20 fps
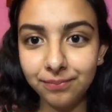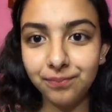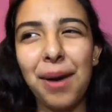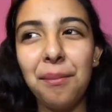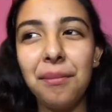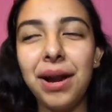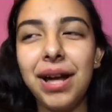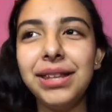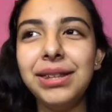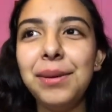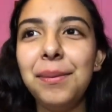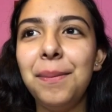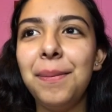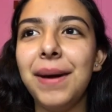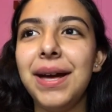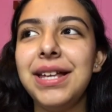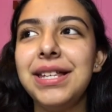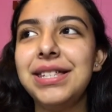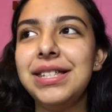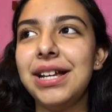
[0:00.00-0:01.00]
I'm not the
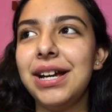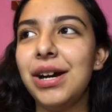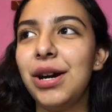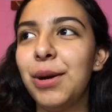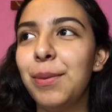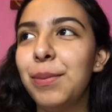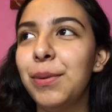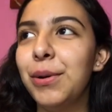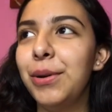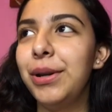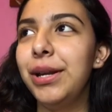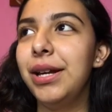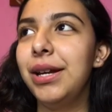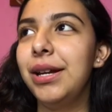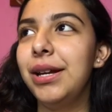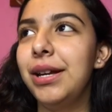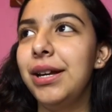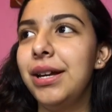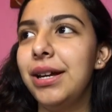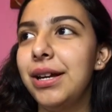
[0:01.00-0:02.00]
best at
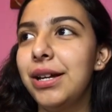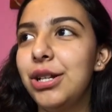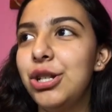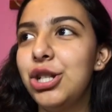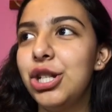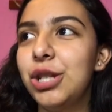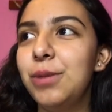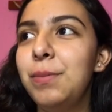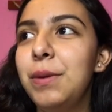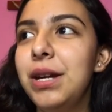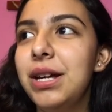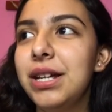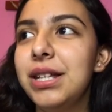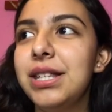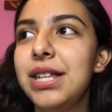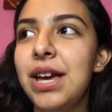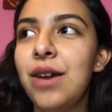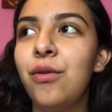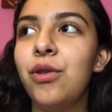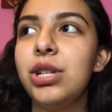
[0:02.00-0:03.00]
uploading just because
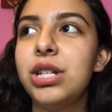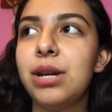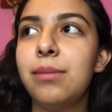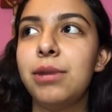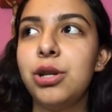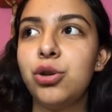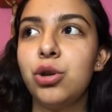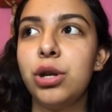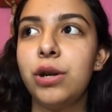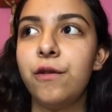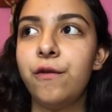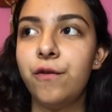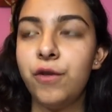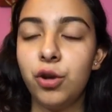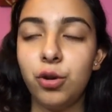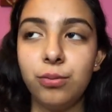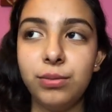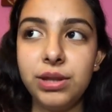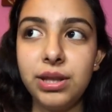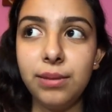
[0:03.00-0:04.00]
every time I try to
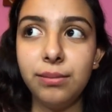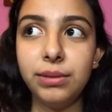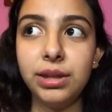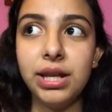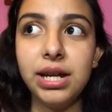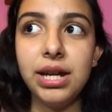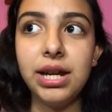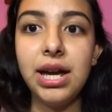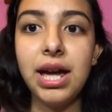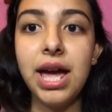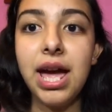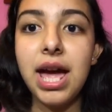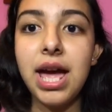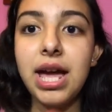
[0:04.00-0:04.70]
film something